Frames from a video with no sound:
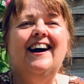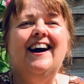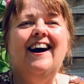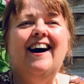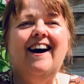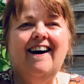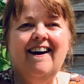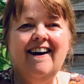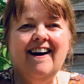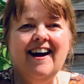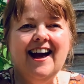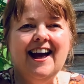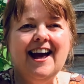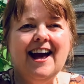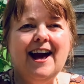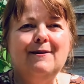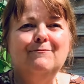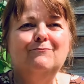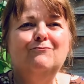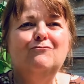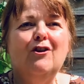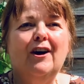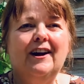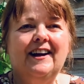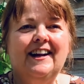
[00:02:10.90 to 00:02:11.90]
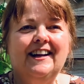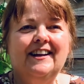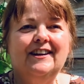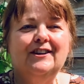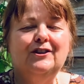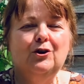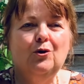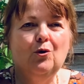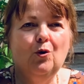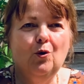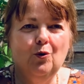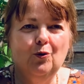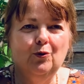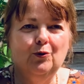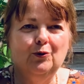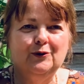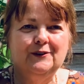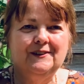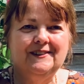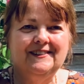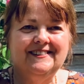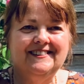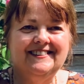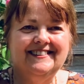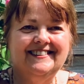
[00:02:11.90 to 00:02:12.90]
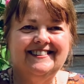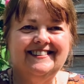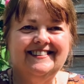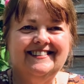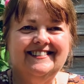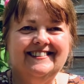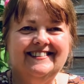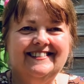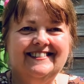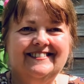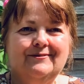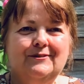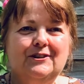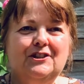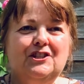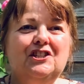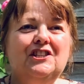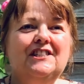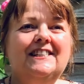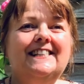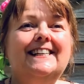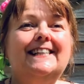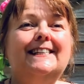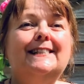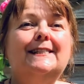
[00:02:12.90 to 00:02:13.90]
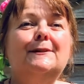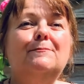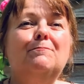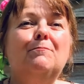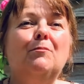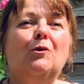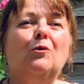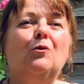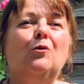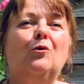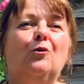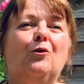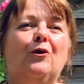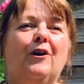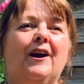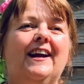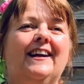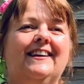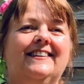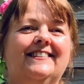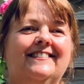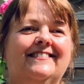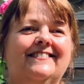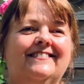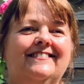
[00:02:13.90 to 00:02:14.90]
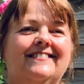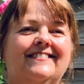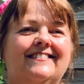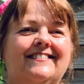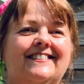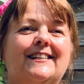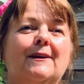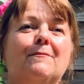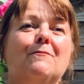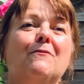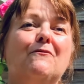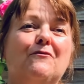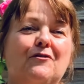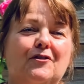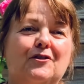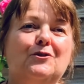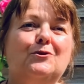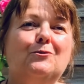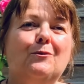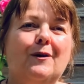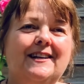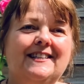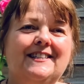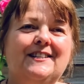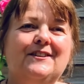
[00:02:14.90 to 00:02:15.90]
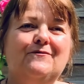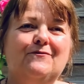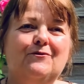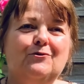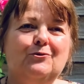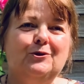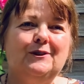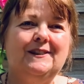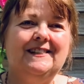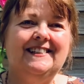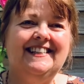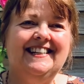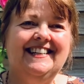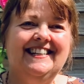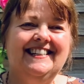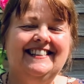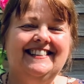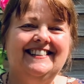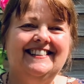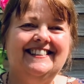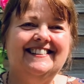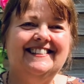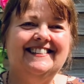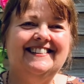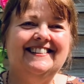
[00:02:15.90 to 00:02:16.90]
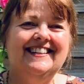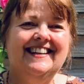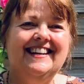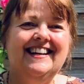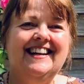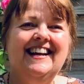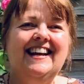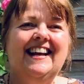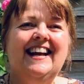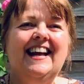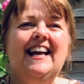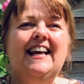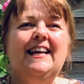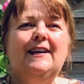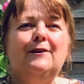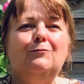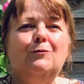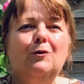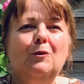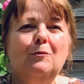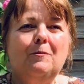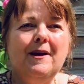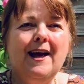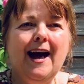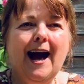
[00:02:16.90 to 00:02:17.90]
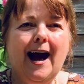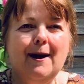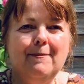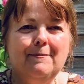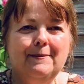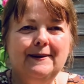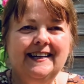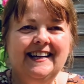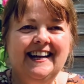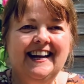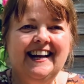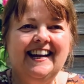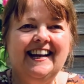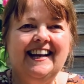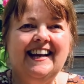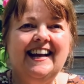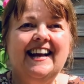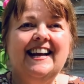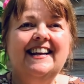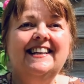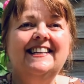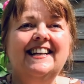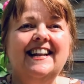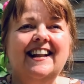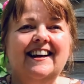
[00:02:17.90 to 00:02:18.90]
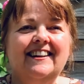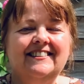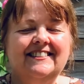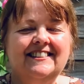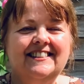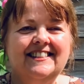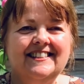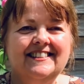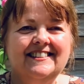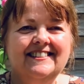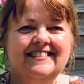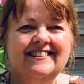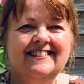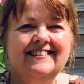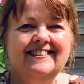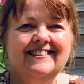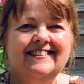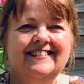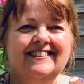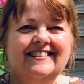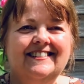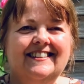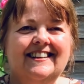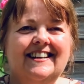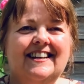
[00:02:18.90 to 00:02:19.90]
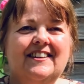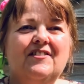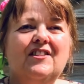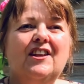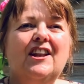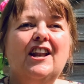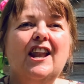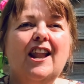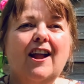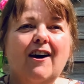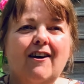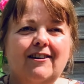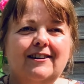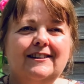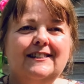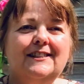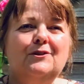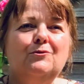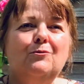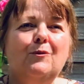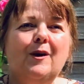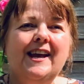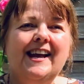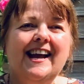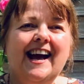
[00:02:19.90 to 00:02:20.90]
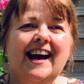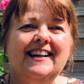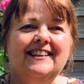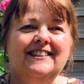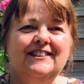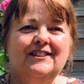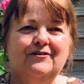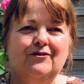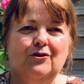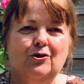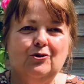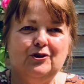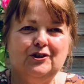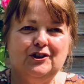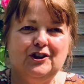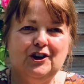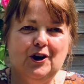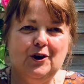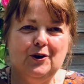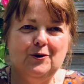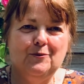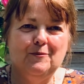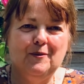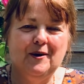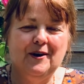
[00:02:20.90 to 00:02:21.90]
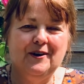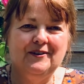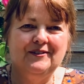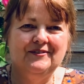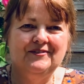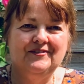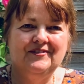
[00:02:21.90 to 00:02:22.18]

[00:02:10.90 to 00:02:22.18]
I am running a course which is exploring some of the 24 seeds. It will be happening in London in the last weekend of October.